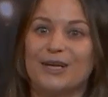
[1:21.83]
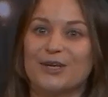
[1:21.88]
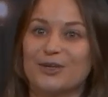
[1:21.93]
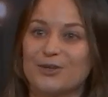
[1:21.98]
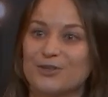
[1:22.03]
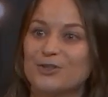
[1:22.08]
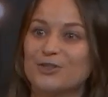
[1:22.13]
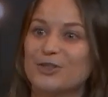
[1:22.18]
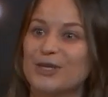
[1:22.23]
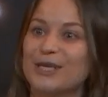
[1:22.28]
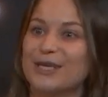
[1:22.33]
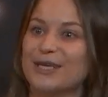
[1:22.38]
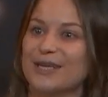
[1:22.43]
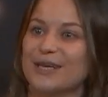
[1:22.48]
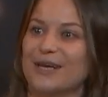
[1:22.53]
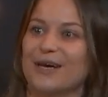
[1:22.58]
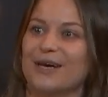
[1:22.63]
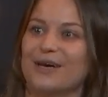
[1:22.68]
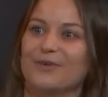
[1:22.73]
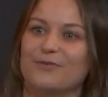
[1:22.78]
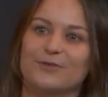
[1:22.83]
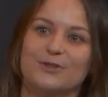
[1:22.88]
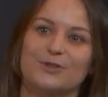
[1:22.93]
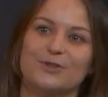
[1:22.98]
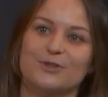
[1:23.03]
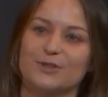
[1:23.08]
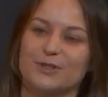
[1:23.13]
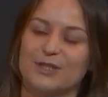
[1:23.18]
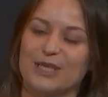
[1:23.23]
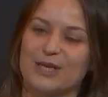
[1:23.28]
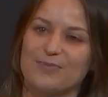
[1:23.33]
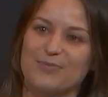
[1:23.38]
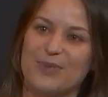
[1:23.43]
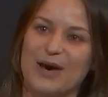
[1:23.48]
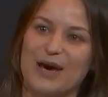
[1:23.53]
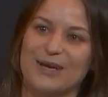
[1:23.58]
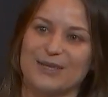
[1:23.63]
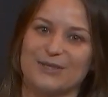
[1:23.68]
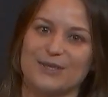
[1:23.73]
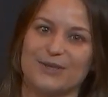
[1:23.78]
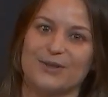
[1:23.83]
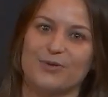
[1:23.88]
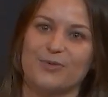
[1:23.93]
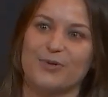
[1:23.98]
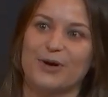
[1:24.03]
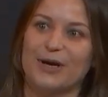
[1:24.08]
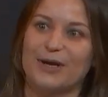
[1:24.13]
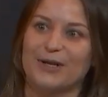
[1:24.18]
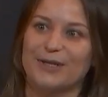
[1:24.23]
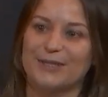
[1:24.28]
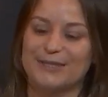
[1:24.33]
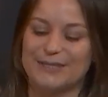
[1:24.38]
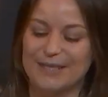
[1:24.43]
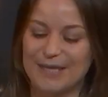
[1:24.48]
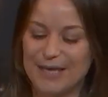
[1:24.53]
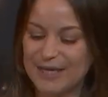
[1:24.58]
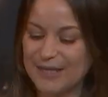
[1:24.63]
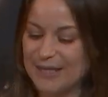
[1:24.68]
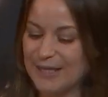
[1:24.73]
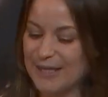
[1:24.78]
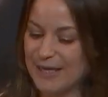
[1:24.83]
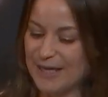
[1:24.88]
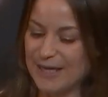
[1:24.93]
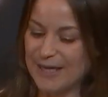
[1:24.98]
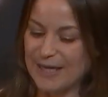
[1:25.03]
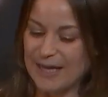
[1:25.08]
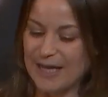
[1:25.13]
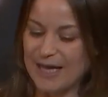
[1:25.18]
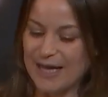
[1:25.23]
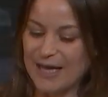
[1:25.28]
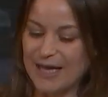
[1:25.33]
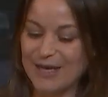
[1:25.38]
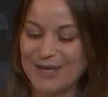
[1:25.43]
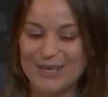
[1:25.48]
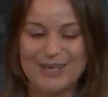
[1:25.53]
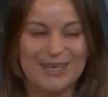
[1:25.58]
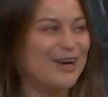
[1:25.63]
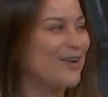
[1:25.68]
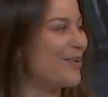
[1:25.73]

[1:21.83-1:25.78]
country can have such an impact on the world. And I had no